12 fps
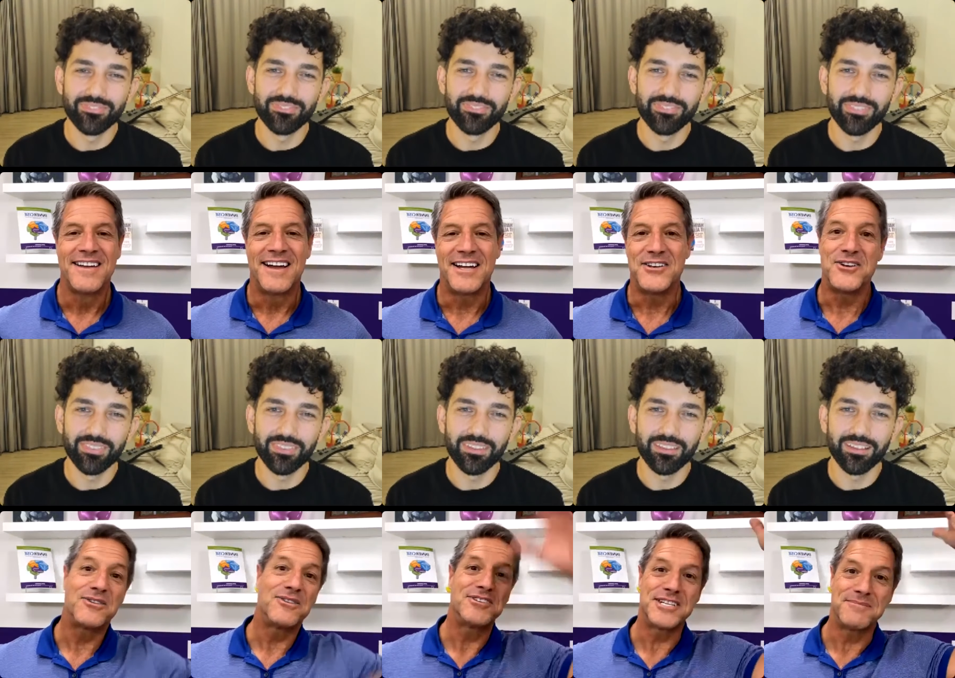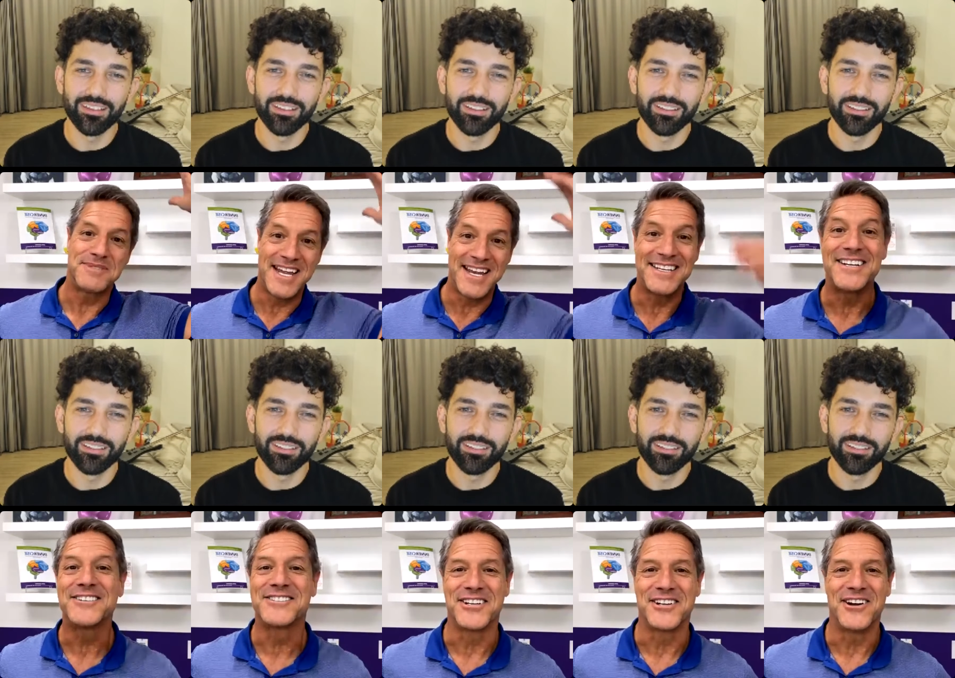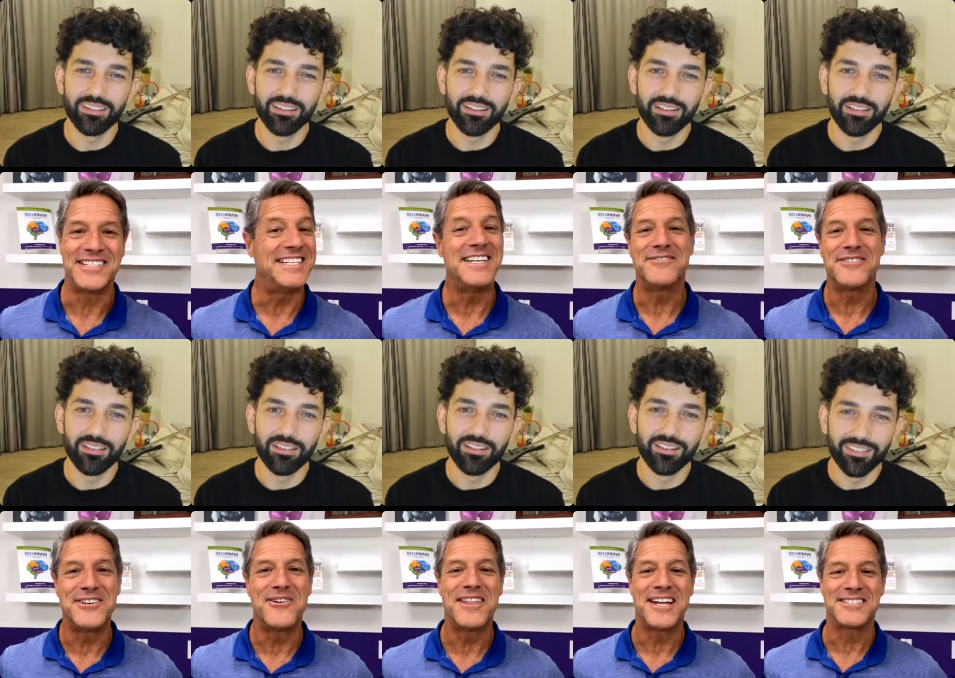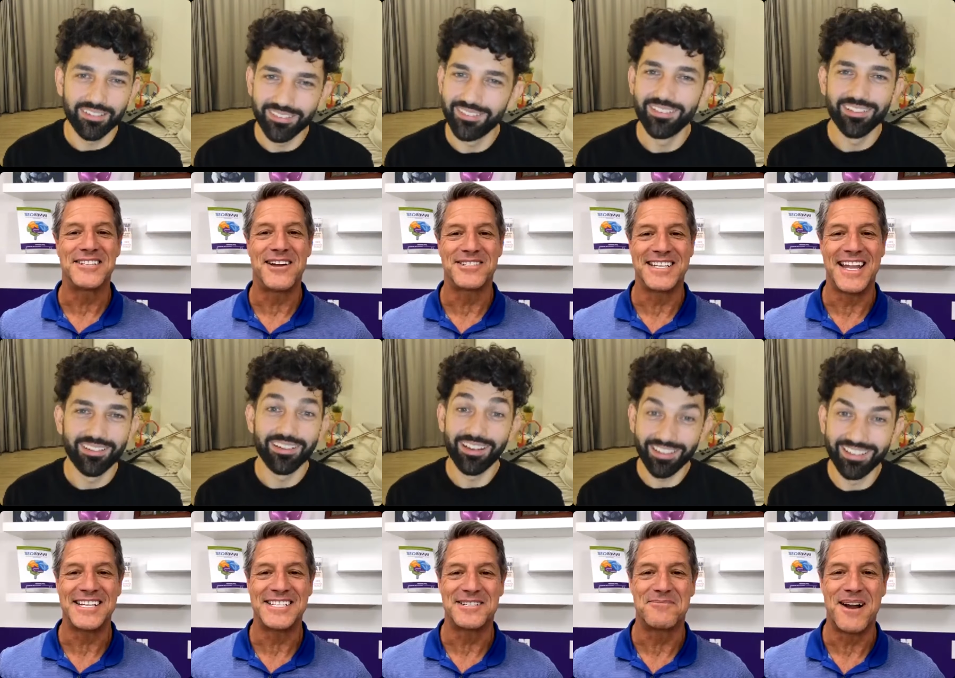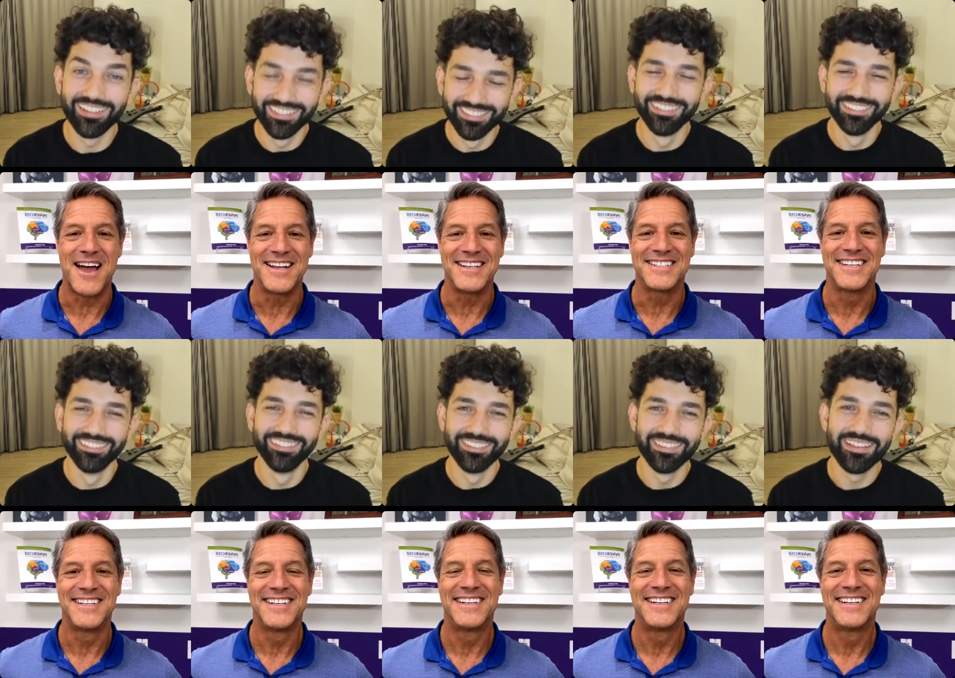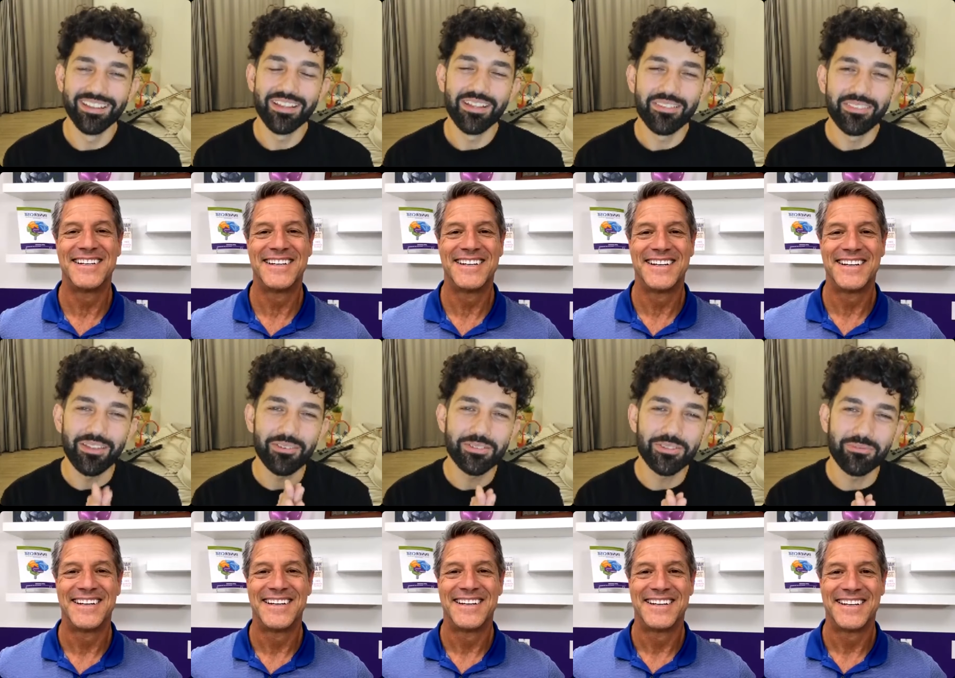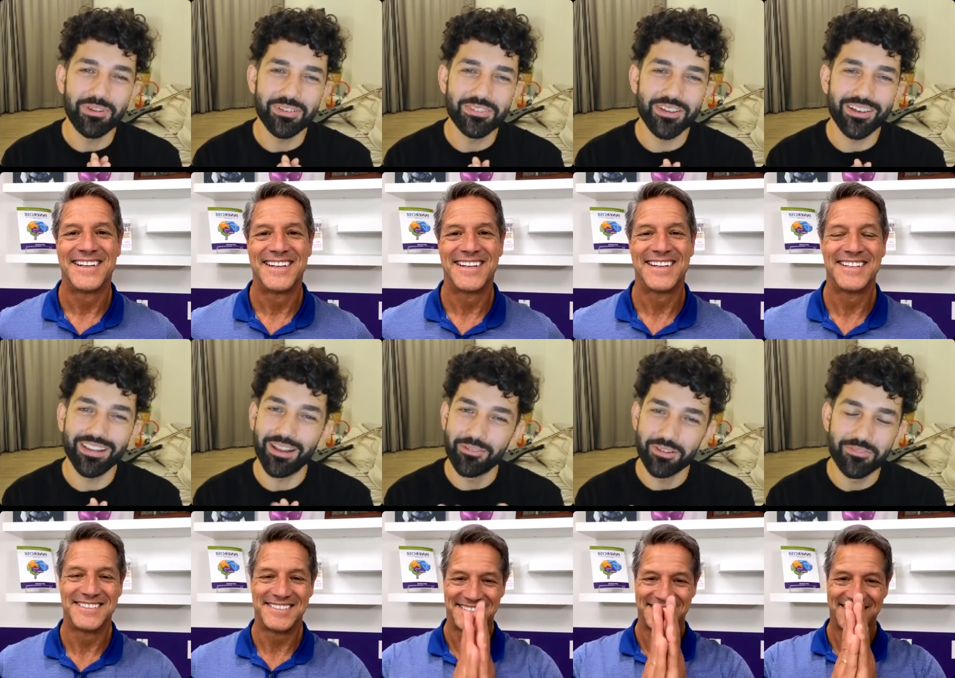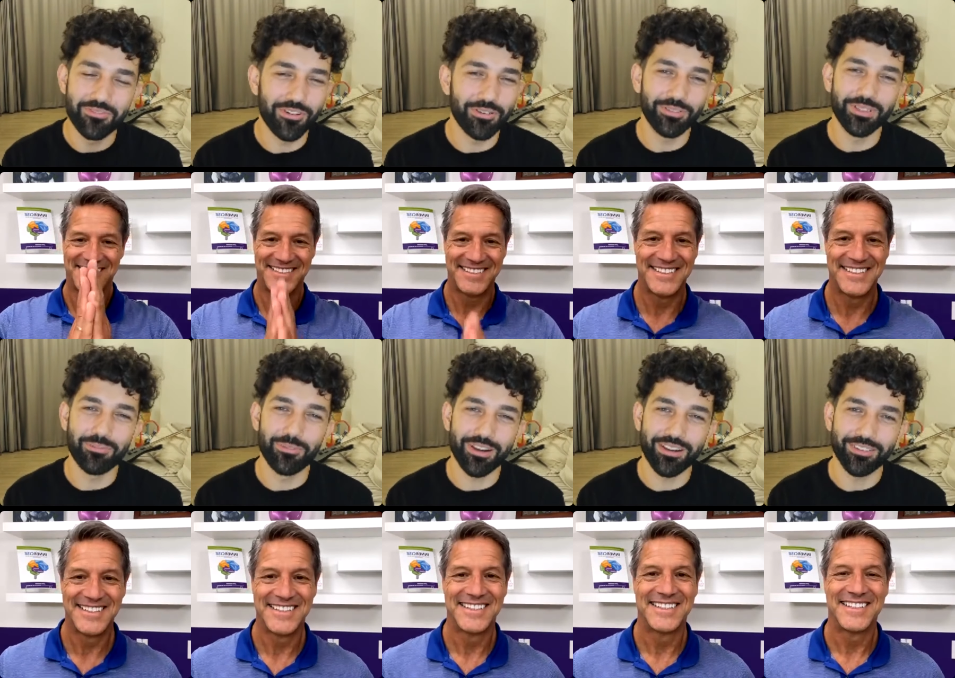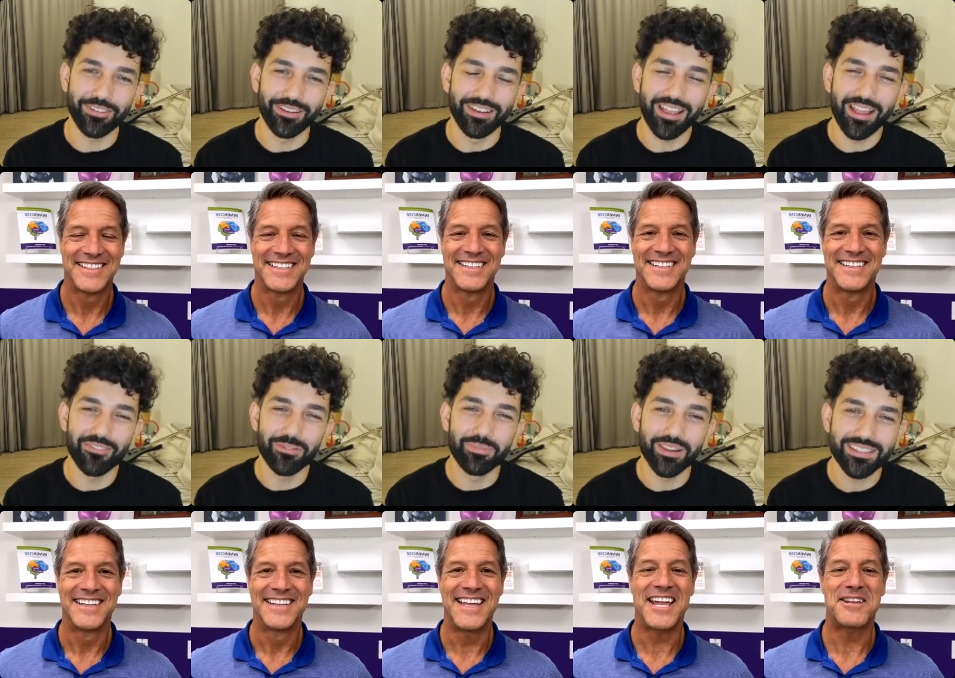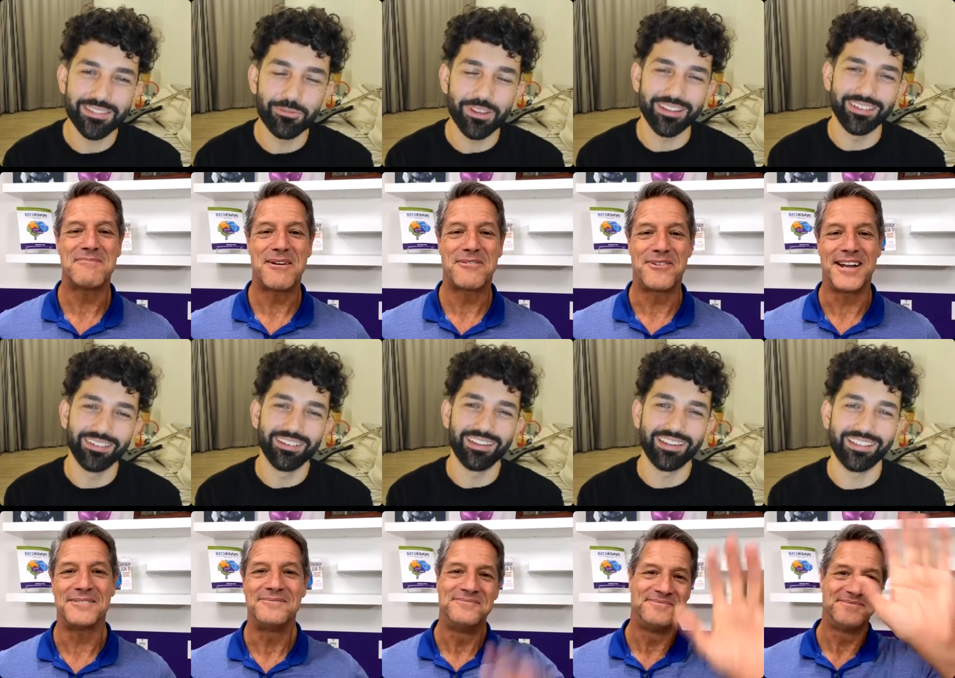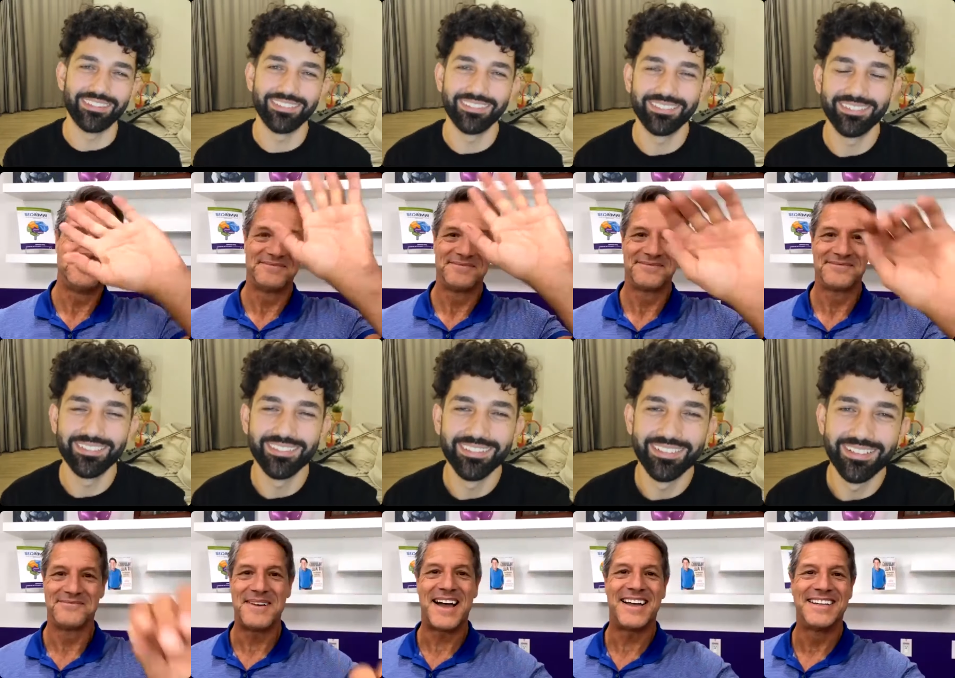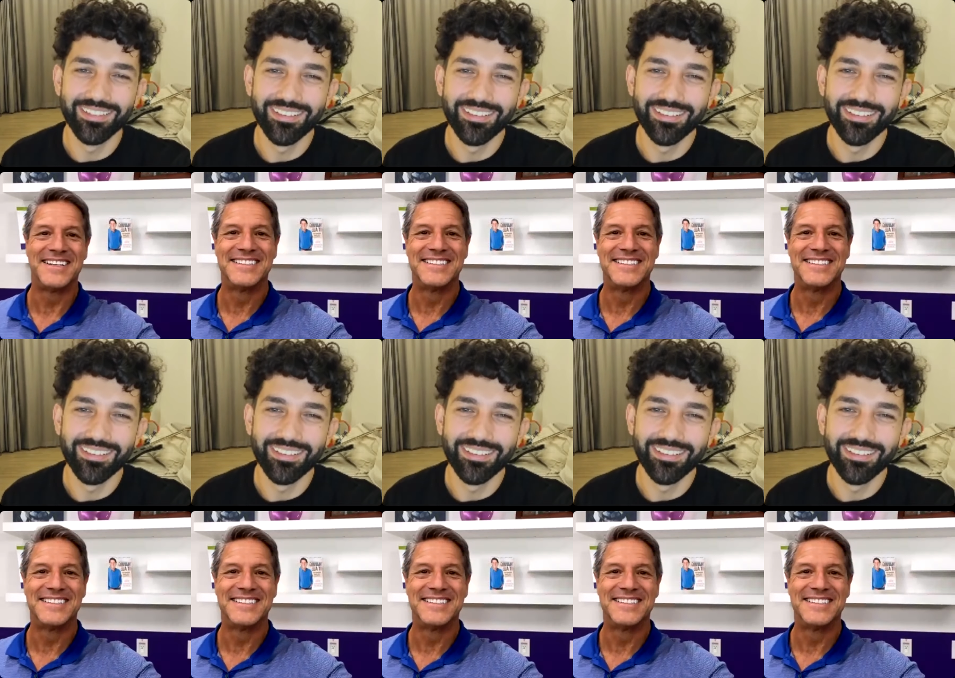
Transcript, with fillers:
Speaker 1: uh, NeuroGym ten years ago. I didn't even know that, so that was a nice surprise.
Speaker 2: Thank you so much, John, and I'm looking forward to the brainathon. Have a blessed week ahead. Bye.